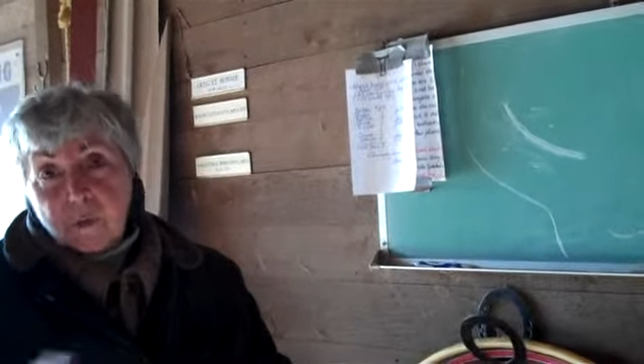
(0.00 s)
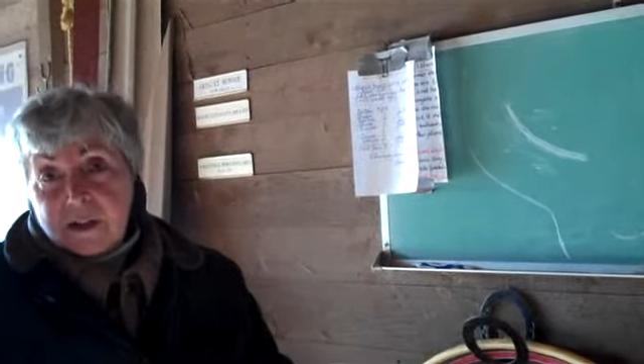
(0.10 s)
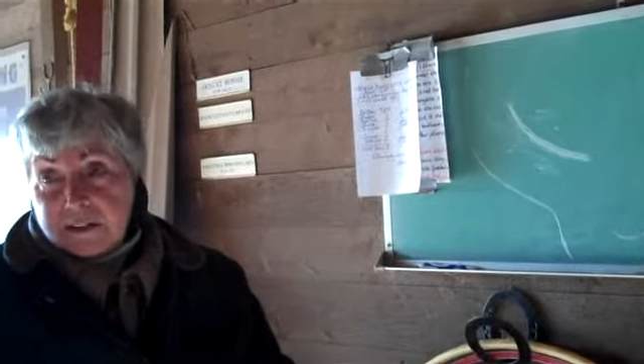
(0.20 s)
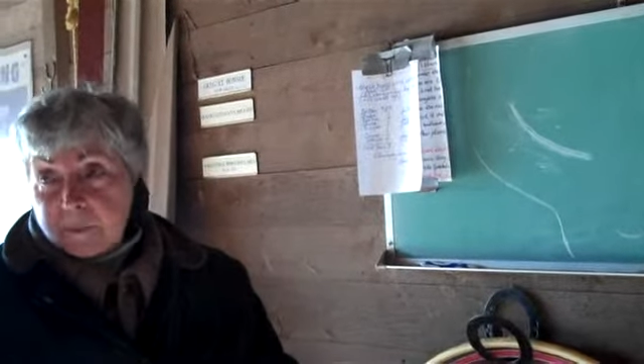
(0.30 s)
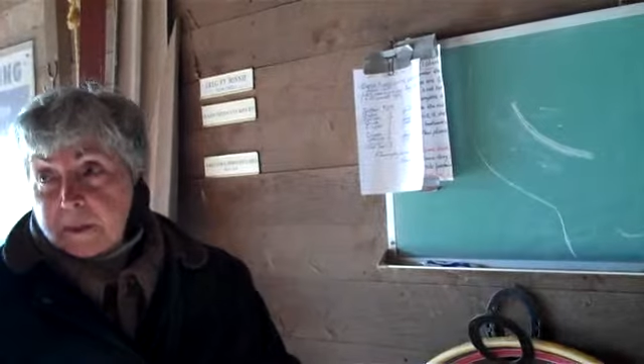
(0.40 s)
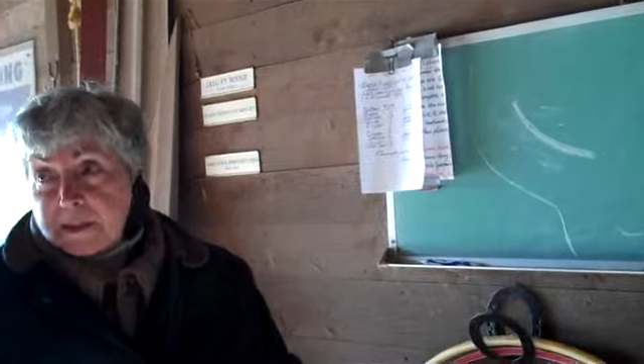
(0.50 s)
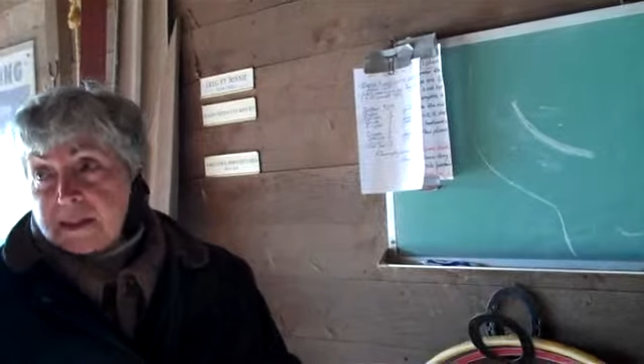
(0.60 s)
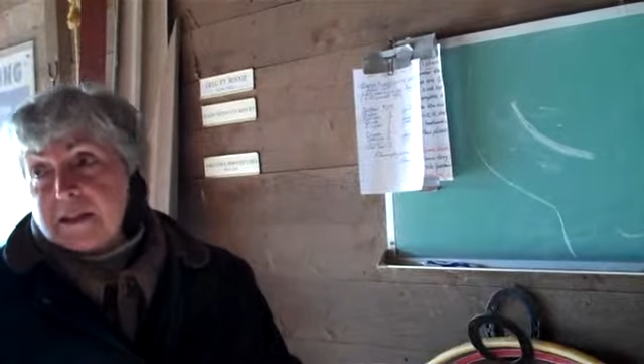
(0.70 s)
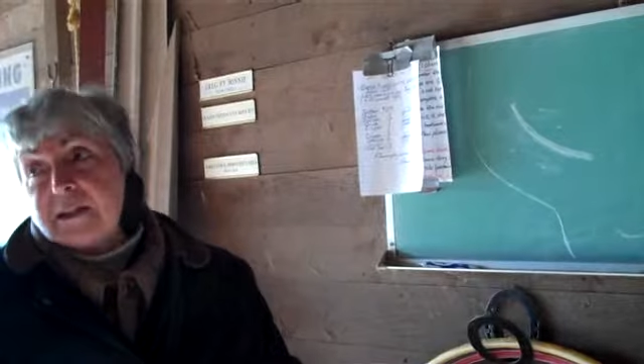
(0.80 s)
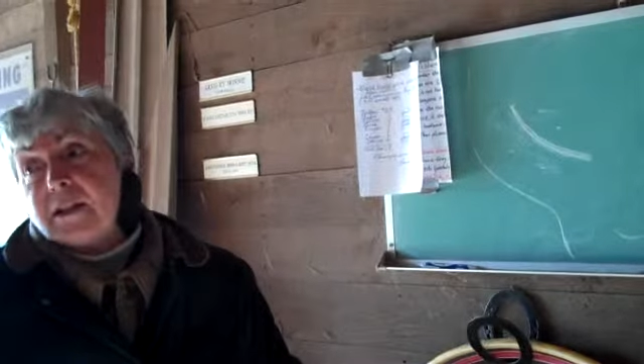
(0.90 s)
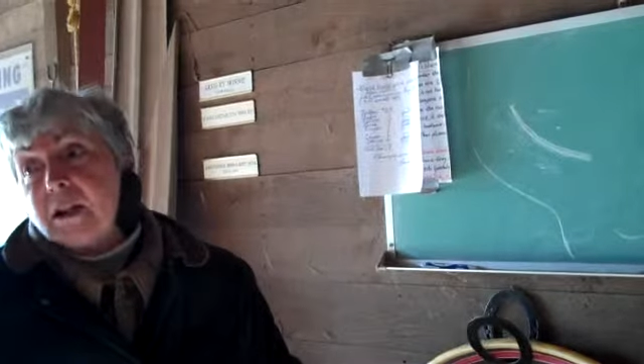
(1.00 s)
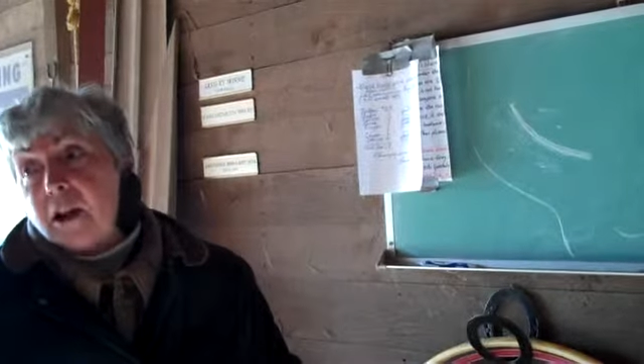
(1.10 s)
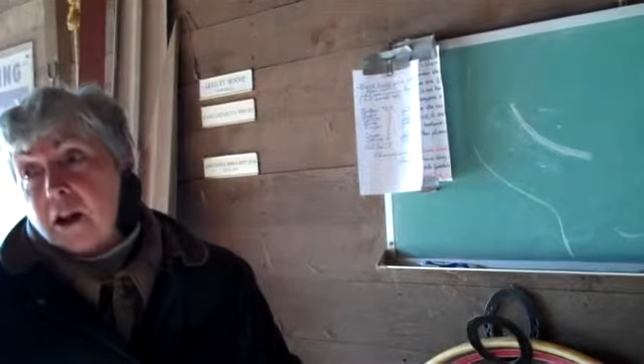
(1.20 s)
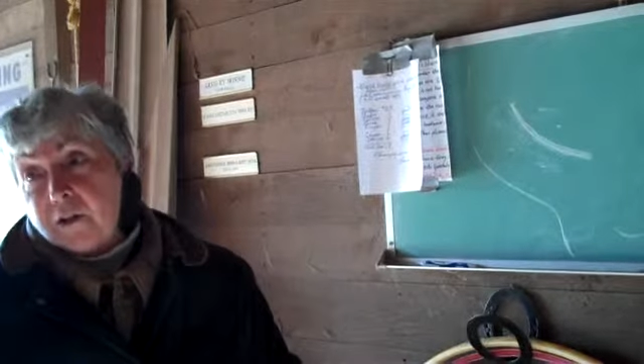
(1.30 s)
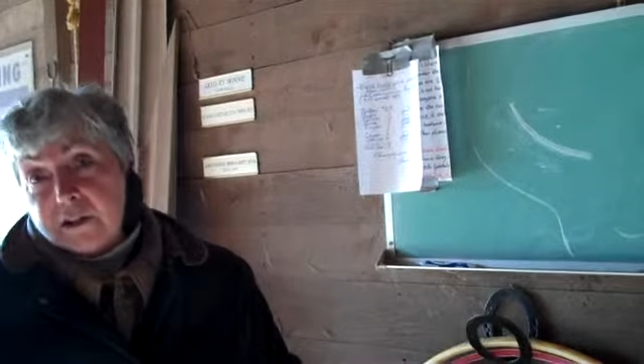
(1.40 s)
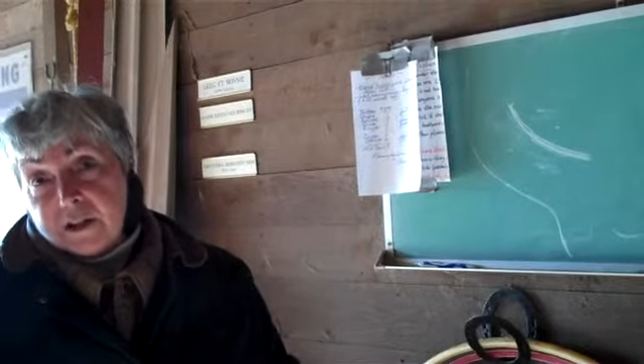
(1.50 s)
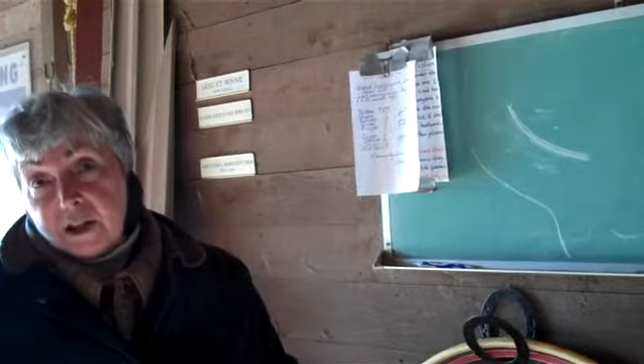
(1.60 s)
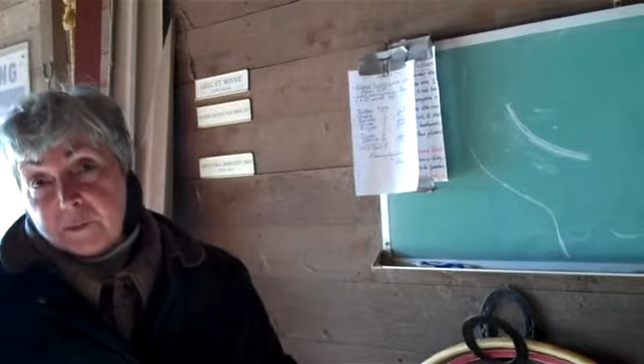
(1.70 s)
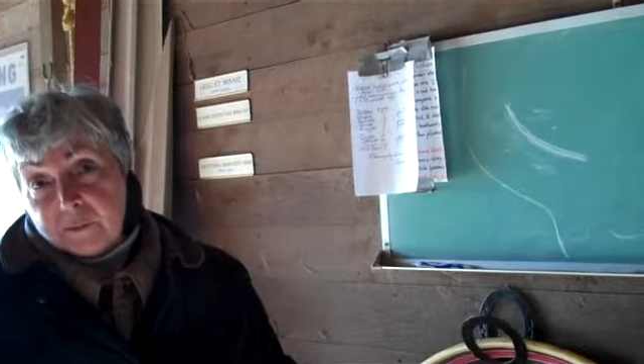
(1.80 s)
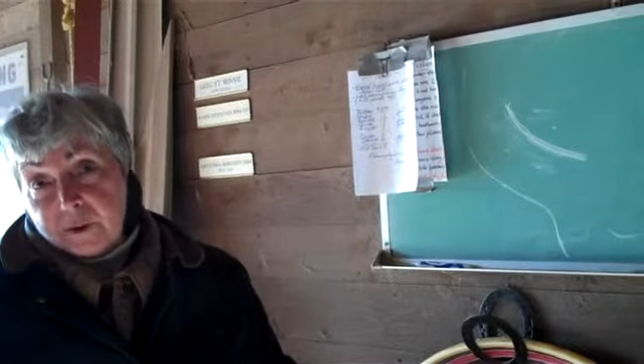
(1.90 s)
went into business. Her and
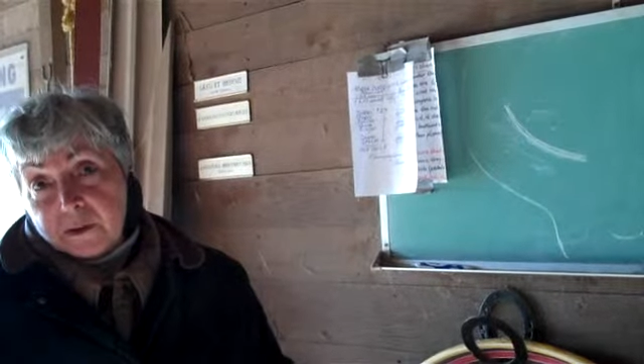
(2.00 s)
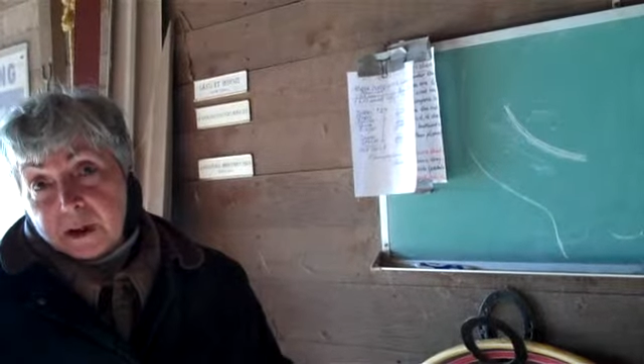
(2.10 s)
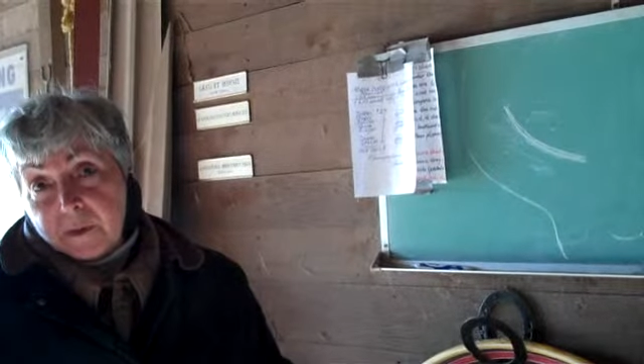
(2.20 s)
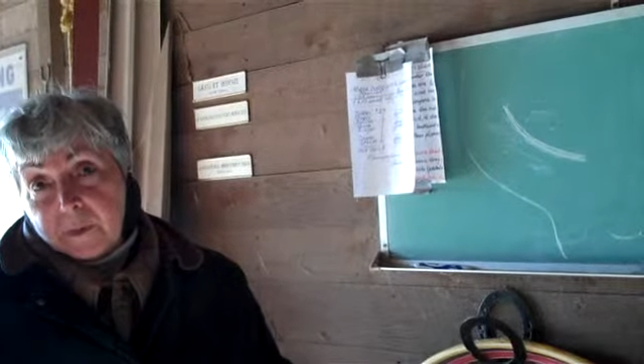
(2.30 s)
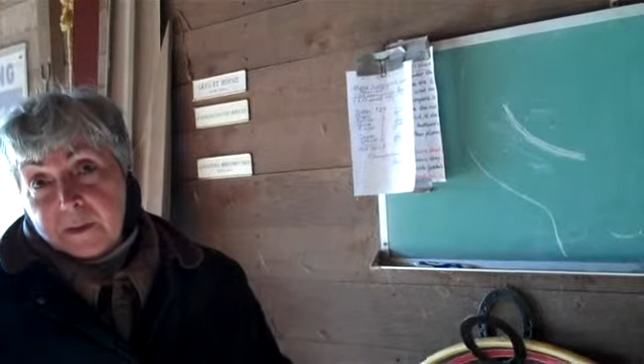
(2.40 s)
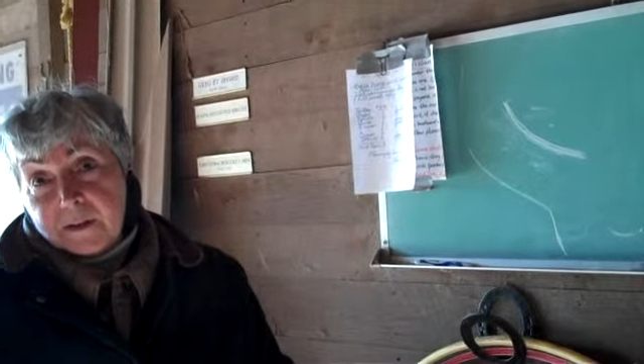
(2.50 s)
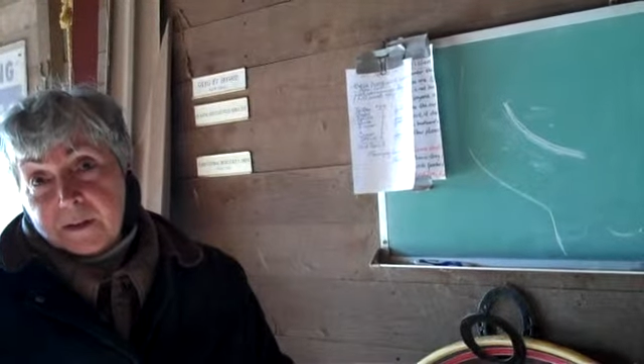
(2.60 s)
Don broke up.